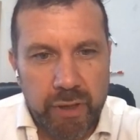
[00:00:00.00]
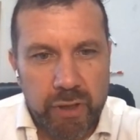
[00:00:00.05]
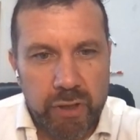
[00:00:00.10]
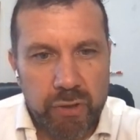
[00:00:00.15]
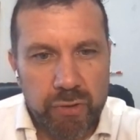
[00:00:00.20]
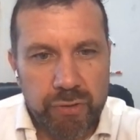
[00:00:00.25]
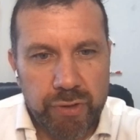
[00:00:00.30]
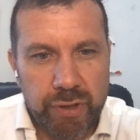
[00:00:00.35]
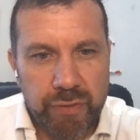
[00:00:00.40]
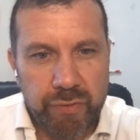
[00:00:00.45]

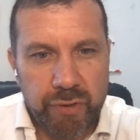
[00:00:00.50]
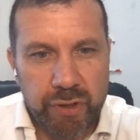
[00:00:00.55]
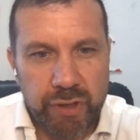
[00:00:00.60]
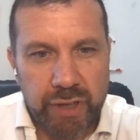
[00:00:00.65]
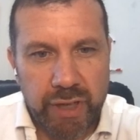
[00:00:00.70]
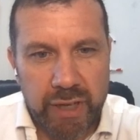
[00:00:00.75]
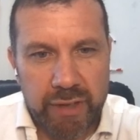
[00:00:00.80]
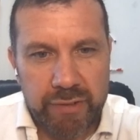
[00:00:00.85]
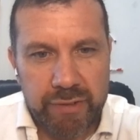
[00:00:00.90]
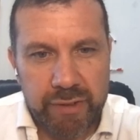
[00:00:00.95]
you see very
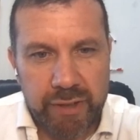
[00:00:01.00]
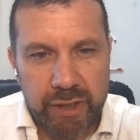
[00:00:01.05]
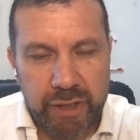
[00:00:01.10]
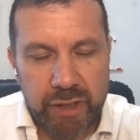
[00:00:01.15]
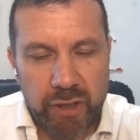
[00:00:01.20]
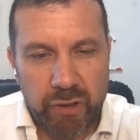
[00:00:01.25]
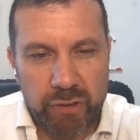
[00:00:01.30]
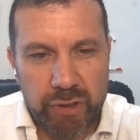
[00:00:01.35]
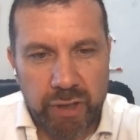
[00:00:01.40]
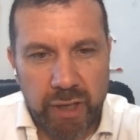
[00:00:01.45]
nicely
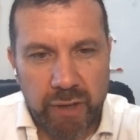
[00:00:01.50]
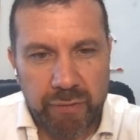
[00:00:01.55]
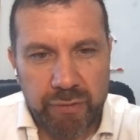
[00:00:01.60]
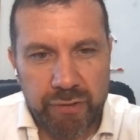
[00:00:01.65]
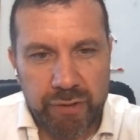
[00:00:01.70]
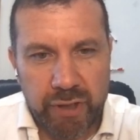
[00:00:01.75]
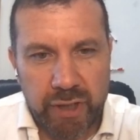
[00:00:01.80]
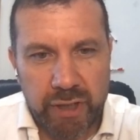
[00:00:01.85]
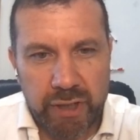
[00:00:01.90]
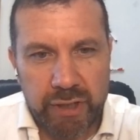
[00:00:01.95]
on the left
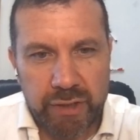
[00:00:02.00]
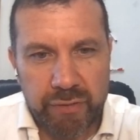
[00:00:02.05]
side